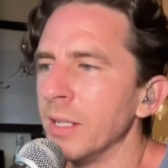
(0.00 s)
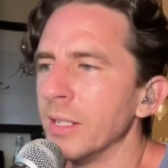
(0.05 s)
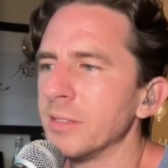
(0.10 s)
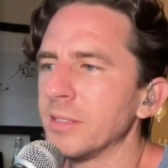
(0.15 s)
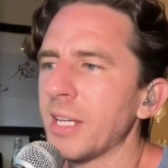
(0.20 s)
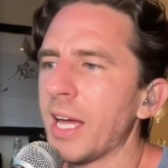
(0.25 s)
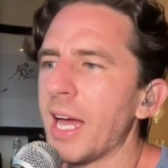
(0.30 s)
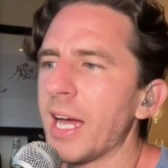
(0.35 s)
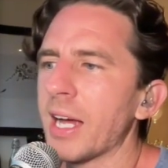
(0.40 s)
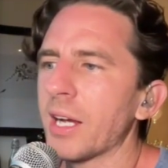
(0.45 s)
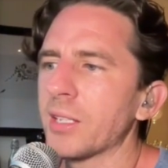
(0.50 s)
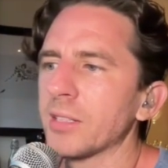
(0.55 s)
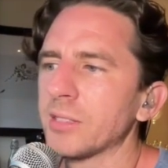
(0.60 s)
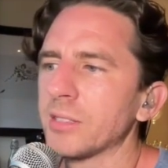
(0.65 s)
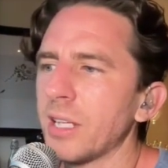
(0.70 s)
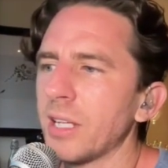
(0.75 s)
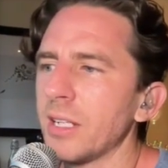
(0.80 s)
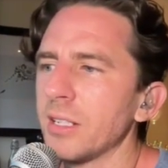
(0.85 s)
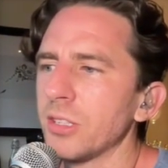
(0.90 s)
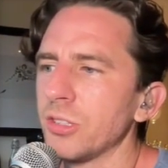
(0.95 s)
Zach
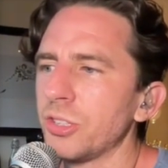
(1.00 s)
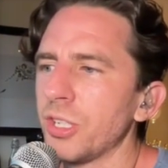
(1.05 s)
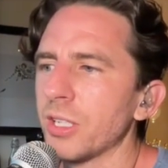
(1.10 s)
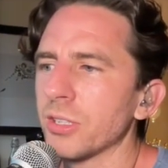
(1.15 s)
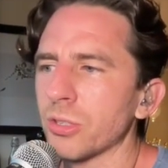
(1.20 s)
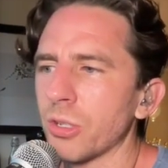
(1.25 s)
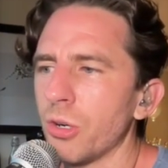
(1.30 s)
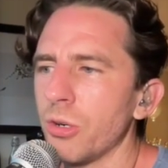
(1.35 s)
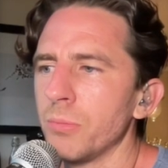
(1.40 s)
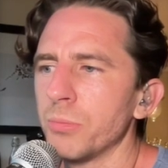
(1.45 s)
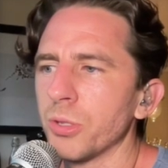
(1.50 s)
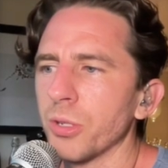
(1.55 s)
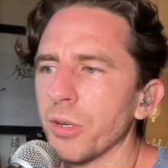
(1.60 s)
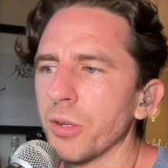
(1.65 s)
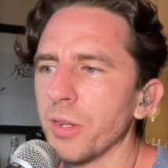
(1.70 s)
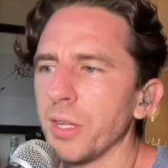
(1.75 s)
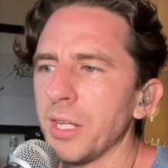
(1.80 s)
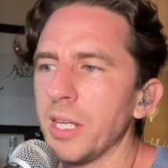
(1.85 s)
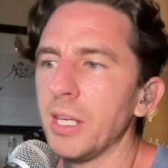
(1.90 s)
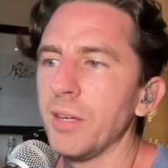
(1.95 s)
sent Jess home
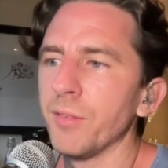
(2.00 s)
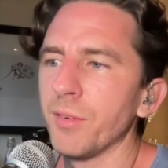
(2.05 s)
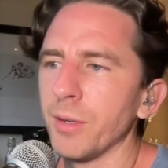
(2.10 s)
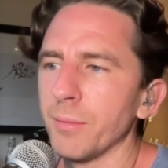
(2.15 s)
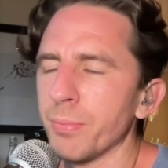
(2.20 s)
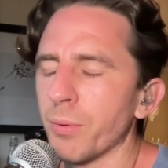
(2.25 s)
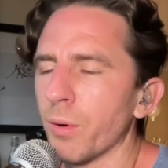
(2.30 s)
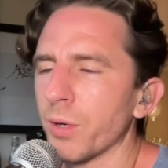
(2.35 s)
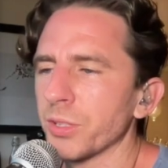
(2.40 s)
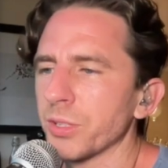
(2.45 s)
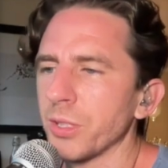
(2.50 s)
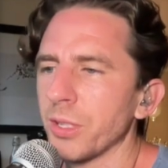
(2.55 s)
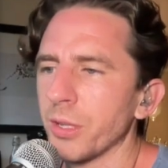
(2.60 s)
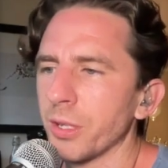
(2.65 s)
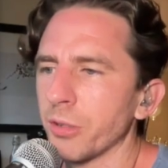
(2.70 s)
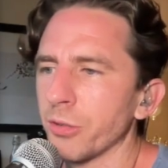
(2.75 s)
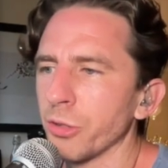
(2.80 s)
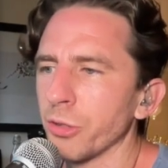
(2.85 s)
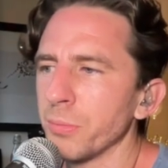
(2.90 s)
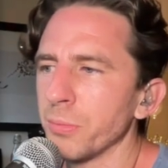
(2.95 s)
during the evening portion of
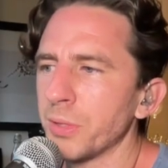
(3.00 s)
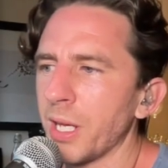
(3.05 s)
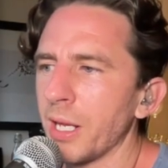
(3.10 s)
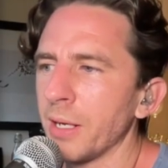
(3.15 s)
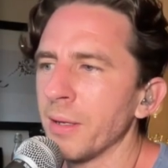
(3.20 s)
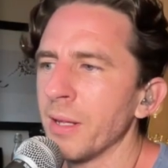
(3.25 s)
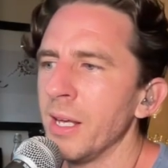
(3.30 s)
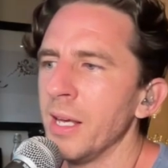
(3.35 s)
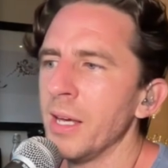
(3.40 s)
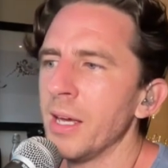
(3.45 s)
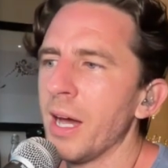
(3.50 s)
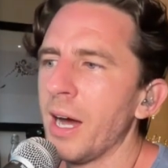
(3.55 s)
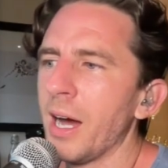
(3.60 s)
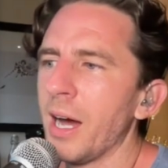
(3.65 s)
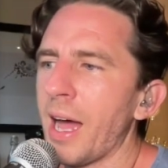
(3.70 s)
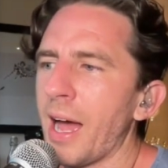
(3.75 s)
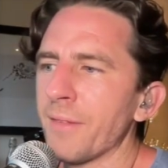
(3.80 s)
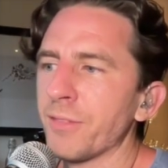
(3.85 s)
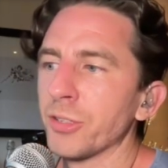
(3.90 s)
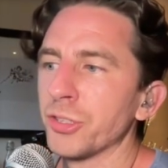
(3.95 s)
the group date
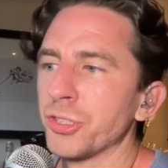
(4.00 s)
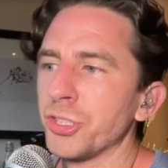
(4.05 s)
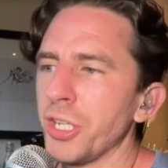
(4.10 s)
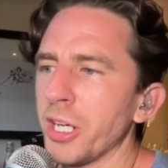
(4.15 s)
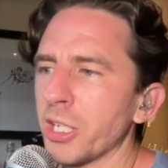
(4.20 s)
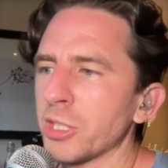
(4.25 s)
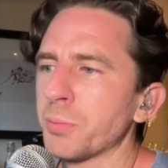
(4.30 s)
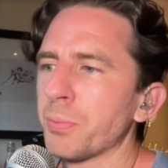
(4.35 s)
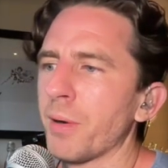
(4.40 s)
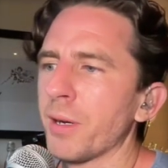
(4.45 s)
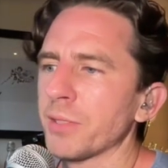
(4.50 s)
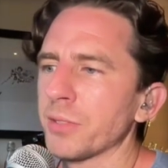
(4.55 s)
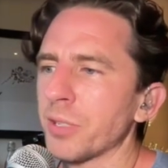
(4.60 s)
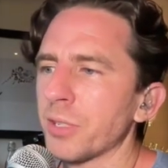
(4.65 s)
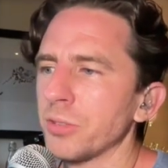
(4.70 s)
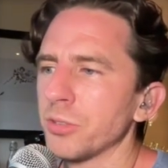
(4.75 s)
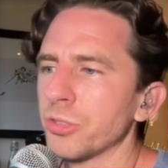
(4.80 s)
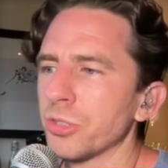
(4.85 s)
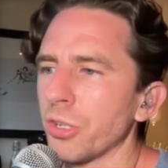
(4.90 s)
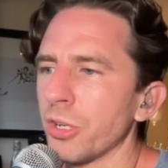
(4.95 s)
after she expressed
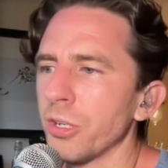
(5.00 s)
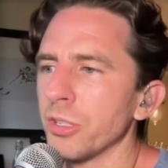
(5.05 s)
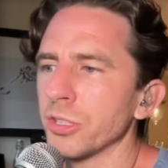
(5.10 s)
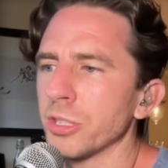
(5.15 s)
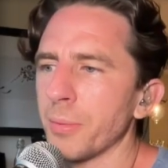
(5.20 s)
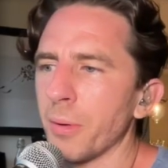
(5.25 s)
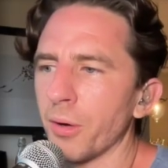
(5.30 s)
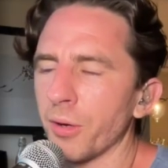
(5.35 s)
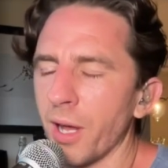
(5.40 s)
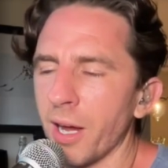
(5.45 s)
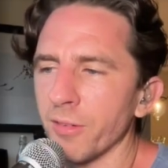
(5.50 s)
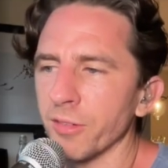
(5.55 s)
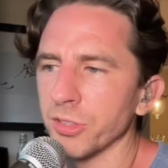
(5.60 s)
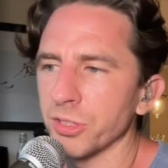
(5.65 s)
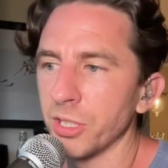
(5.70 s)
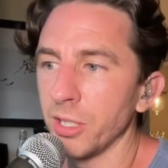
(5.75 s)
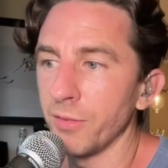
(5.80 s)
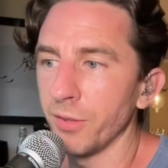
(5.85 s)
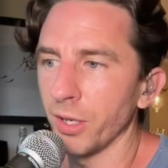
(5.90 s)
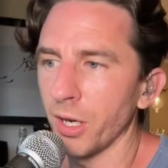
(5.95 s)
concerns about not
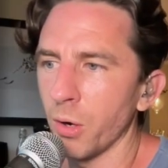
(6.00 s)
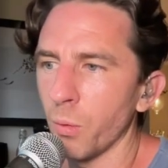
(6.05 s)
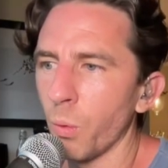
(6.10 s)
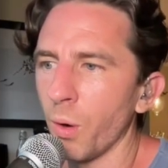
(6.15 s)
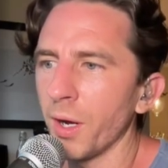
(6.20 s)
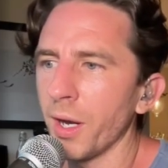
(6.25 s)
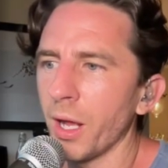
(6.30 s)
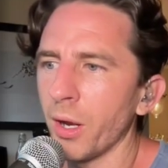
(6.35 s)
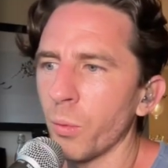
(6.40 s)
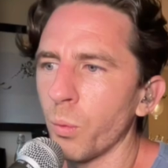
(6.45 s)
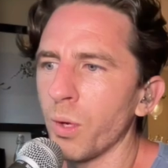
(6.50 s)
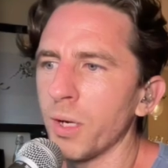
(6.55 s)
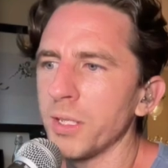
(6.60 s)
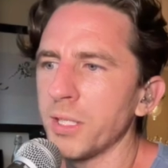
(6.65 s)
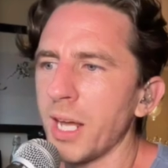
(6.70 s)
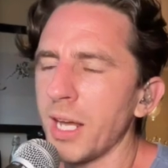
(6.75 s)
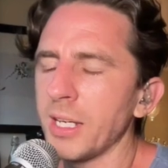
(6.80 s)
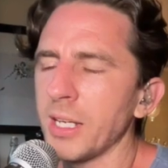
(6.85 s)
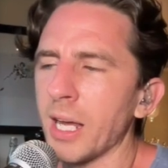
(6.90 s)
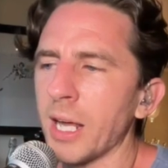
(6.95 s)
receiving a one-on-one
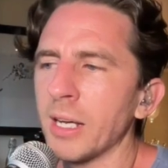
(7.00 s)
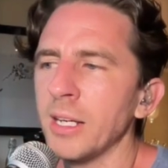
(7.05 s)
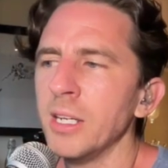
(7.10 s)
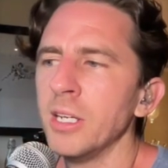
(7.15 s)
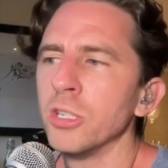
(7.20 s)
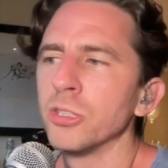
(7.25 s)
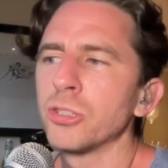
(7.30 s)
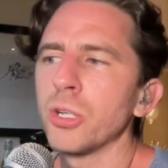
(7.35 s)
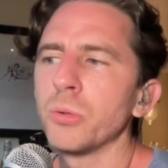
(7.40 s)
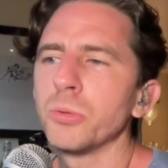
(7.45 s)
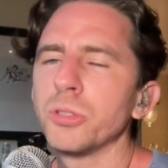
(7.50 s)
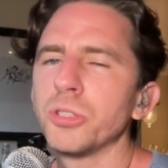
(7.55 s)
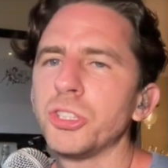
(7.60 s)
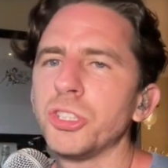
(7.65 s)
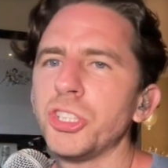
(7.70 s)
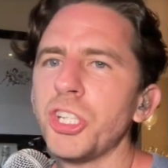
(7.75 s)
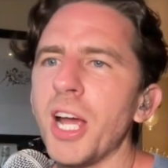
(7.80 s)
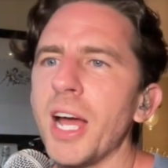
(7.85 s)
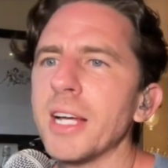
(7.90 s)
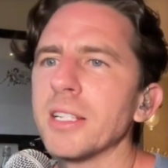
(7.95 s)
date yet. So
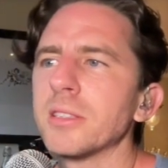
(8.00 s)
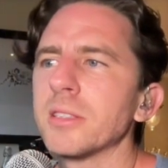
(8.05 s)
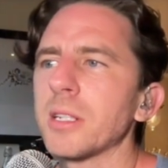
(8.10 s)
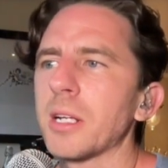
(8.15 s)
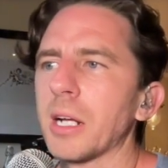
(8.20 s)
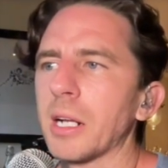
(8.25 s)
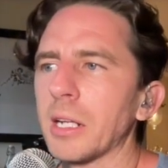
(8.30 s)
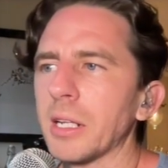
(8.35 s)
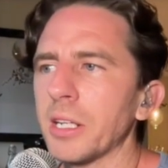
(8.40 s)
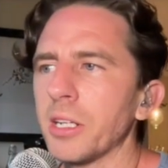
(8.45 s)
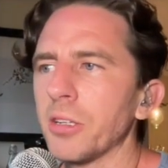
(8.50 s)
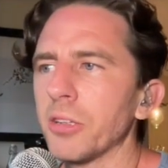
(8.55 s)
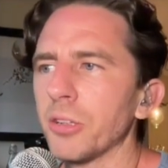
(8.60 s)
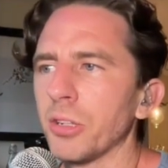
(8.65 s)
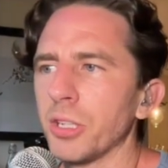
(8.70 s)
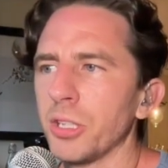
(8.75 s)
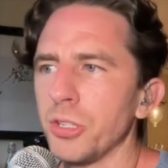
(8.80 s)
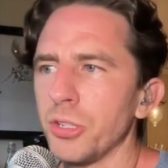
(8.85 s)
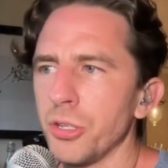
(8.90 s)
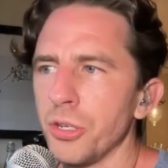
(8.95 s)
Jess
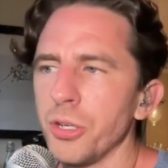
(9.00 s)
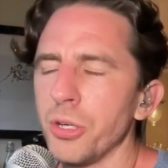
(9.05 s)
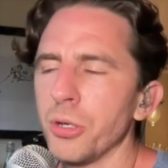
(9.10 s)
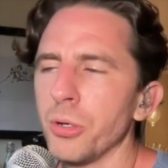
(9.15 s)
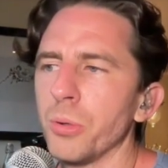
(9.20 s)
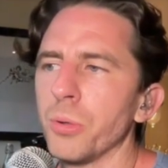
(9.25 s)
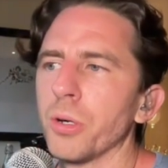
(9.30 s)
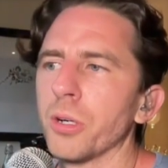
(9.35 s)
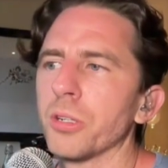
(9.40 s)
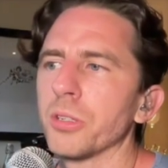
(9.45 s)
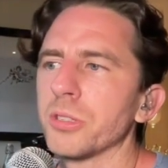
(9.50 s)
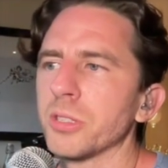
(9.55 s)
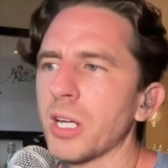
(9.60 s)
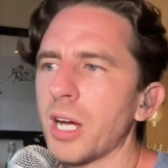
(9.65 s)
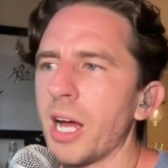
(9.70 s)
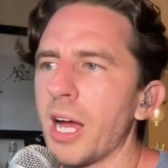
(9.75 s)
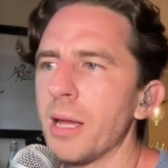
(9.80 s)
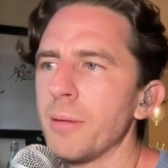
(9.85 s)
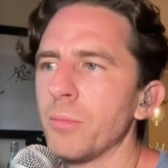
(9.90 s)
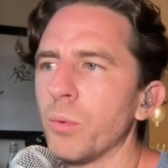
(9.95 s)
clearly knew her
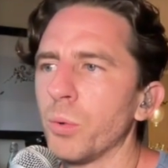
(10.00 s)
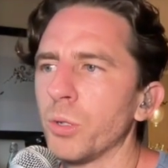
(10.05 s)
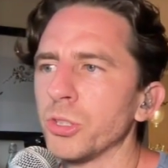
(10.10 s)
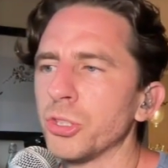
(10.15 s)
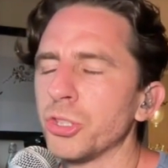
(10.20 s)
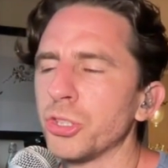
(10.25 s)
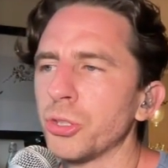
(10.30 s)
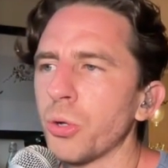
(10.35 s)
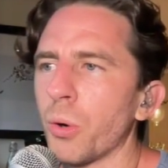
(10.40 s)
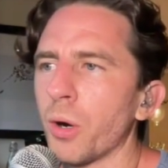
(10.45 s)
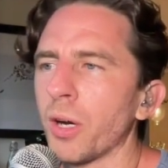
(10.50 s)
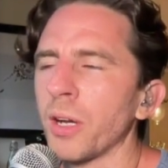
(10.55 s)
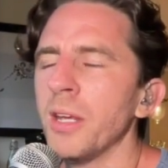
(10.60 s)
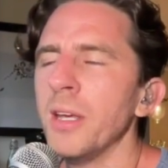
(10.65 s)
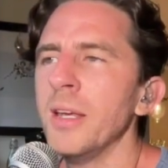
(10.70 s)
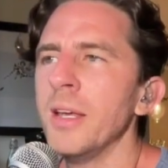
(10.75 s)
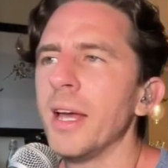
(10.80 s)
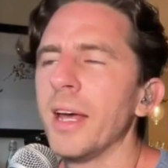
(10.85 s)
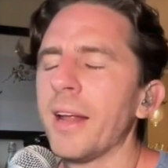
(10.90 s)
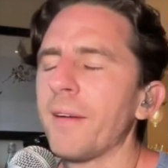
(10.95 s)
time was short.
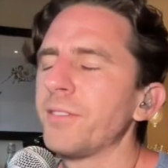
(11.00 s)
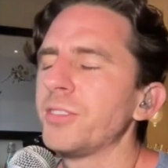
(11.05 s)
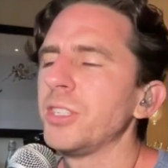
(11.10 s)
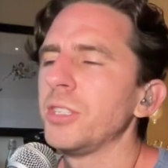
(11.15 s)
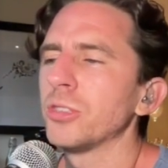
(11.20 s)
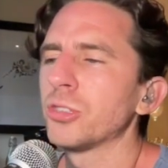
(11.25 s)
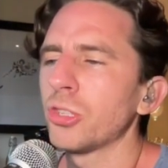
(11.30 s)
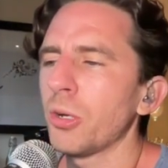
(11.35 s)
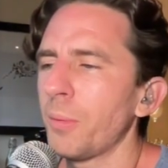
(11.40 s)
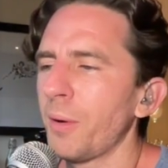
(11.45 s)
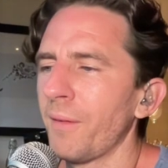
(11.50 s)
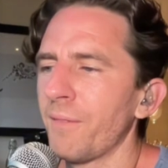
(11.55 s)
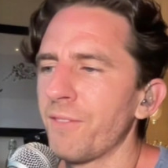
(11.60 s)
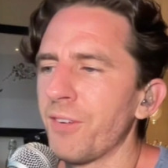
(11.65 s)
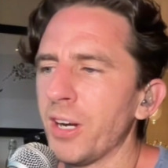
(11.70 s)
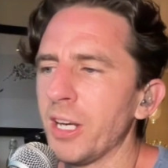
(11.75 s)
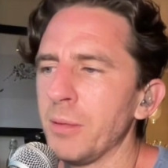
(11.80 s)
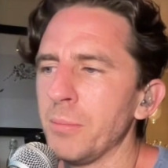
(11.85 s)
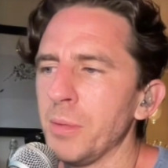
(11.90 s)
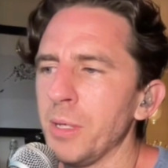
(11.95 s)
And I've seen so many
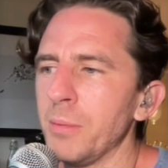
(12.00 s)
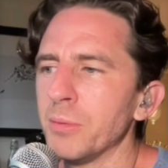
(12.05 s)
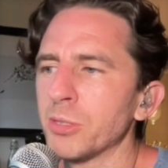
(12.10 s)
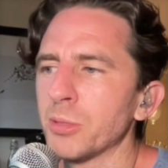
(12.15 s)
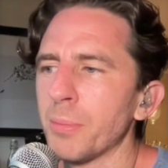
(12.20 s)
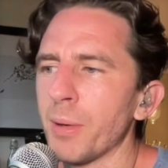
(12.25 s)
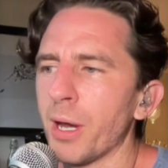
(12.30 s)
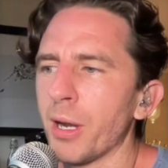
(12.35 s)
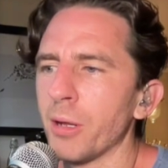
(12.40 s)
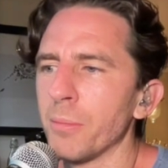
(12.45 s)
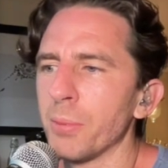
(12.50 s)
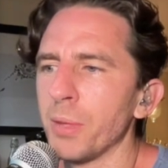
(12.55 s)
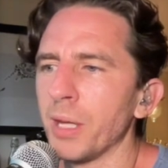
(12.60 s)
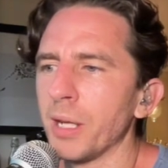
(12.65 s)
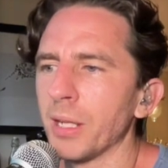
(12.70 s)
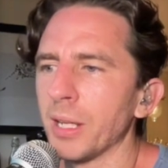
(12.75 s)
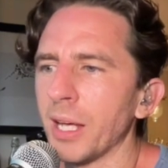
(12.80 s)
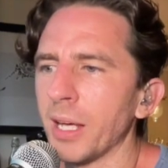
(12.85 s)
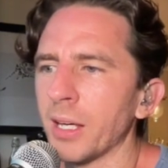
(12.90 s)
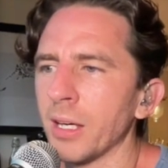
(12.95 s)
funny memes about it
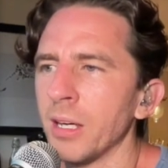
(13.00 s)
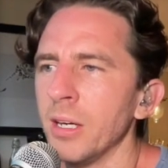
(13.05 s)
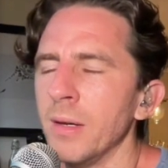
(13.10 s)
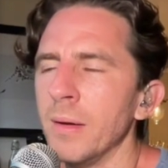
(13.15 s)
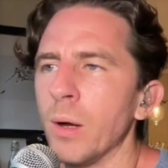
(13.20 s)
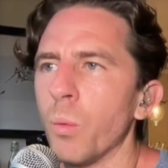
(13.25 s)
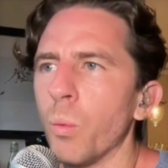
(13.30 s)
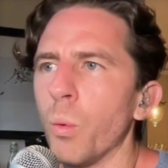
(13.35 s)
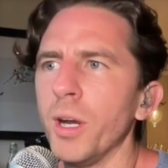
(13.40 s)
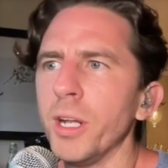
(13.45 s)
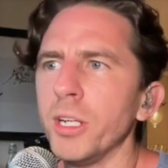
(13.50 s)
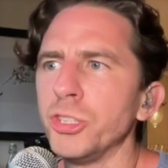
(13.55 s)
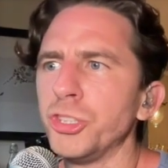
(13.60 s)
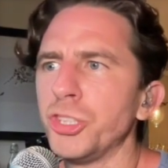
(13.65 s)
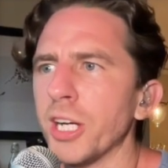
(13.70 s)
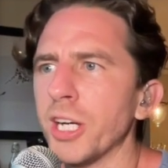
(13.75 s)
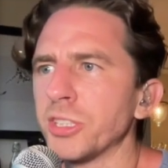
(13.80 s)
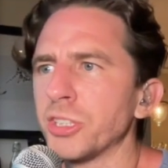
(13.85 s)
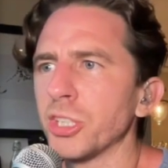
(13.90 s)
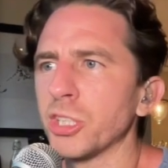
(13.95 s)
being like, what did
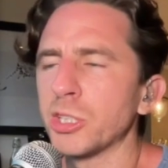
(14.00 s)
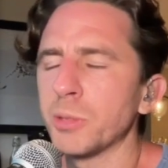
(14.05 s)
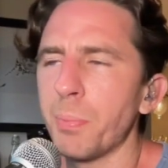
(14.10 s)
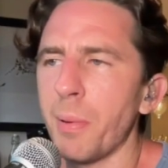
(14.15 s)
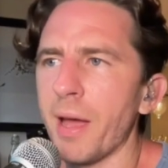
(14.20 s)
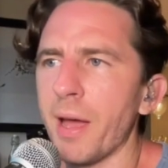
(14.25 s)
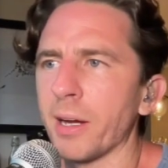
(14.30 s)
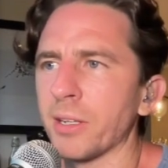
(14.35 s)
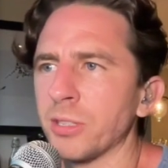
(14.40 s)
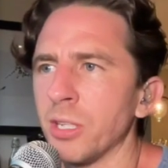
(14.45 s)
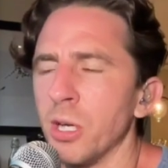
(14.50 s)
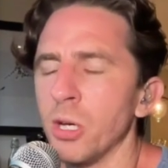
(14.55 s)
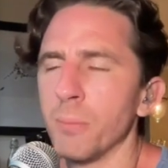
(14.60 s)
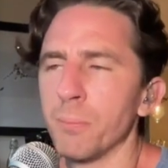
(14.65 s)
Jess expect?